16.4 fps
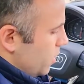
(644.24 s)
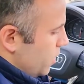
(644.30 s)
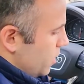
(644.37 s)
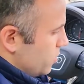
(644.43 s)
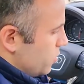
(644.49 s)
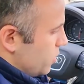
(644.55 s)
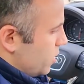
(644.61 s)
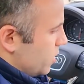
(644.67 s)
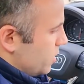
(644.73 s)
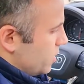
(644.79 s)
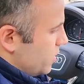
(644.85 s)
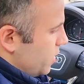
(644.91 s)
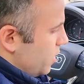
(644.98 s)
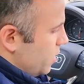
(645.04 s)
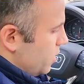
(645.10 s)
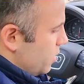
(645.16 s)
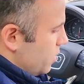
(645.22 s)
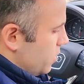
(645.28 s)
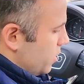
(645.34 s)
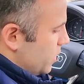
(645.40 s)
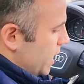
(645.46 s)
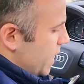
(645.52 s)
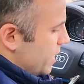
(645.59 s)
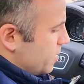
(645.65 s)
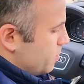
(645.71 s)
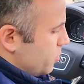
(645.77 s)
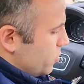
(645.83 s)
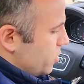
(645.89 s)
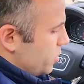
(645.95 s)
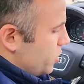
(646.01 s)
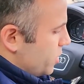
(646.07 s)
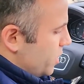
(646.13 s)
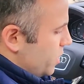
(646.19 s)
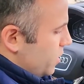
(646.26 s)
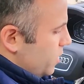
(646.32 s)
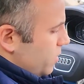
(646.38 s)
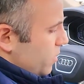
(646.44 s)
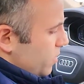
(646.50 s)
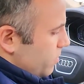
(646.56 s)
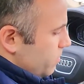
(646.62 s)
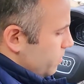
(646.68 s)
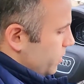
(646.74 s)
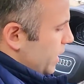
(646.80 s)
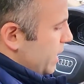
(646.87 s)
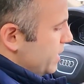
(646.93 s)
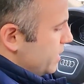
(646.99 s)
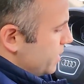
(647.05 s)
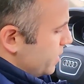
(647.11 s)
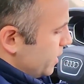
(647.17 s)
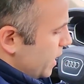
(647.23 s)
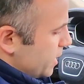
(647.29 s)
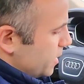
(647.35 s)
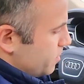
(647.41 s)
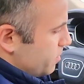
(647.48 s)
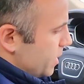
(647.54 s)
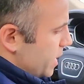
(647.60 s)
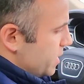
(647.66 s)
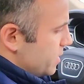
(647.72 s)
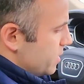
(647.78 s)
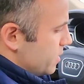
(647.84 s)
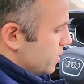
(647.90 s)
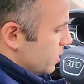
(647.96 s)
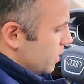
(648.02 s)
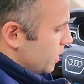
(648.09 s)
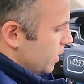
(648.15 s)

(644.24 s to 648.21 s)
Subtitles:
as you can see, the glass positioning place, glass place.